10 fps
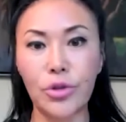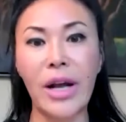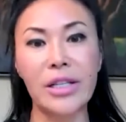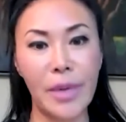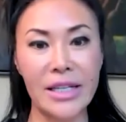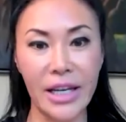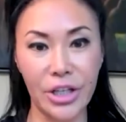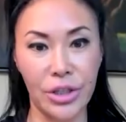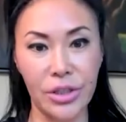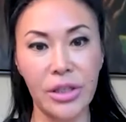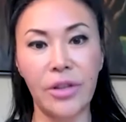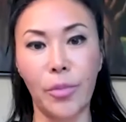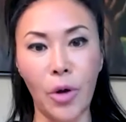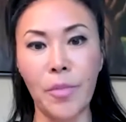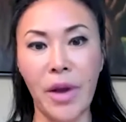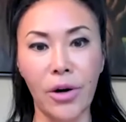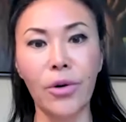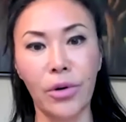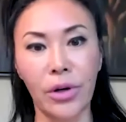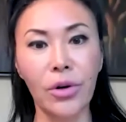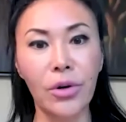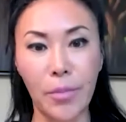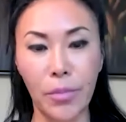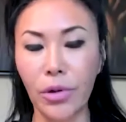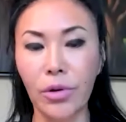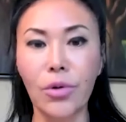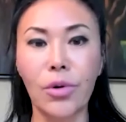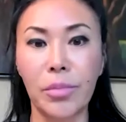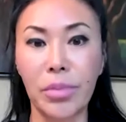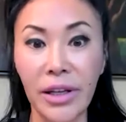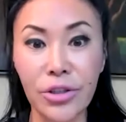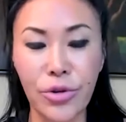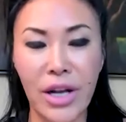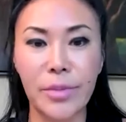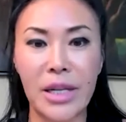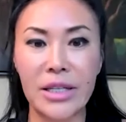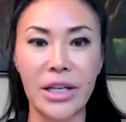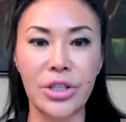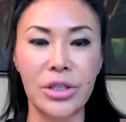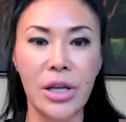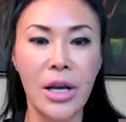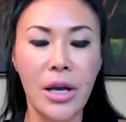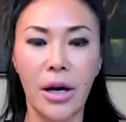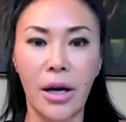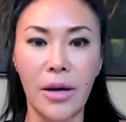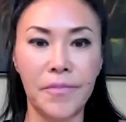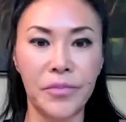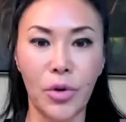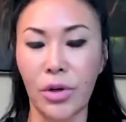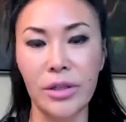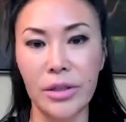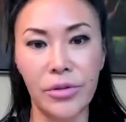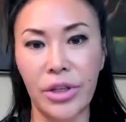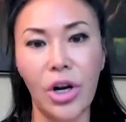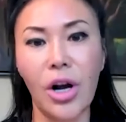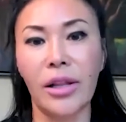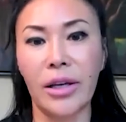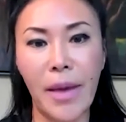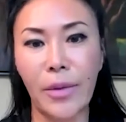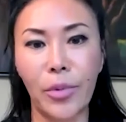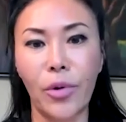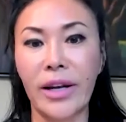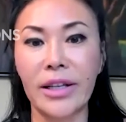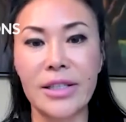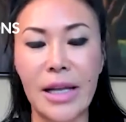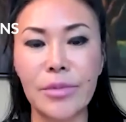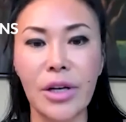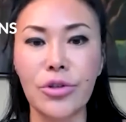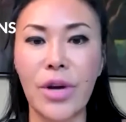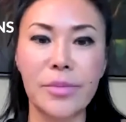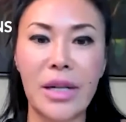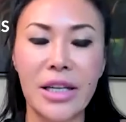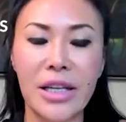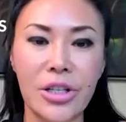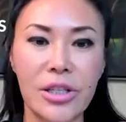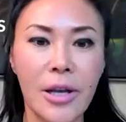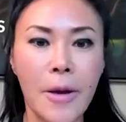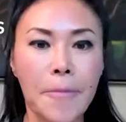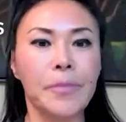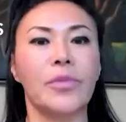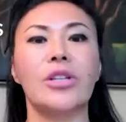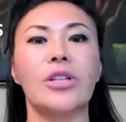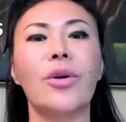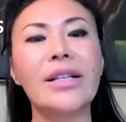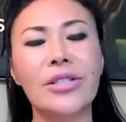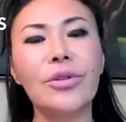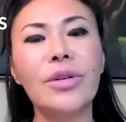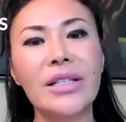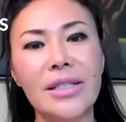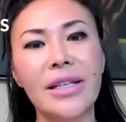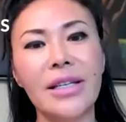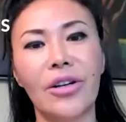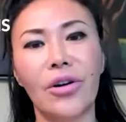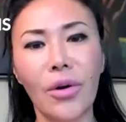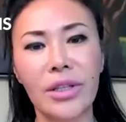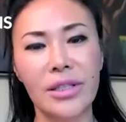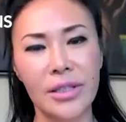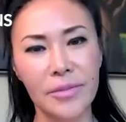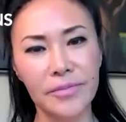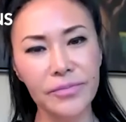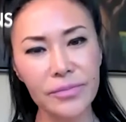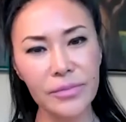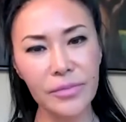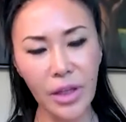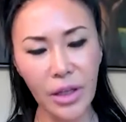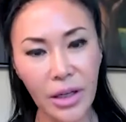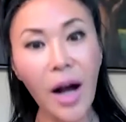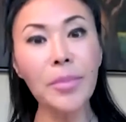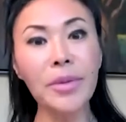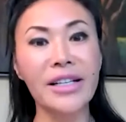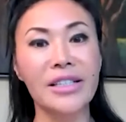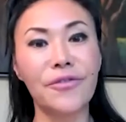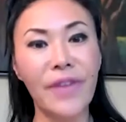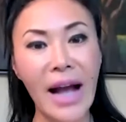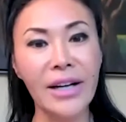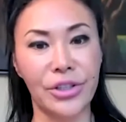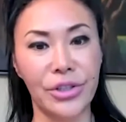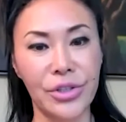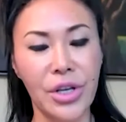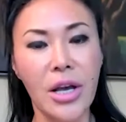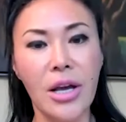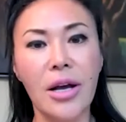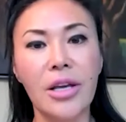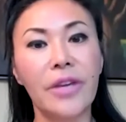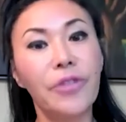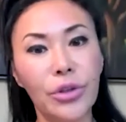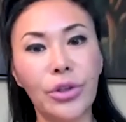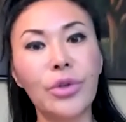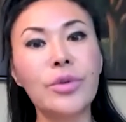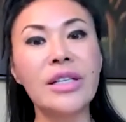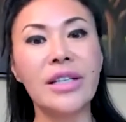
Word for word: transplantations, either bone marrow or umbilical cord blood transplantations, or you can call it hematopoietic stem cell transplantations. So as you can see, there are all these complex factors. If you're using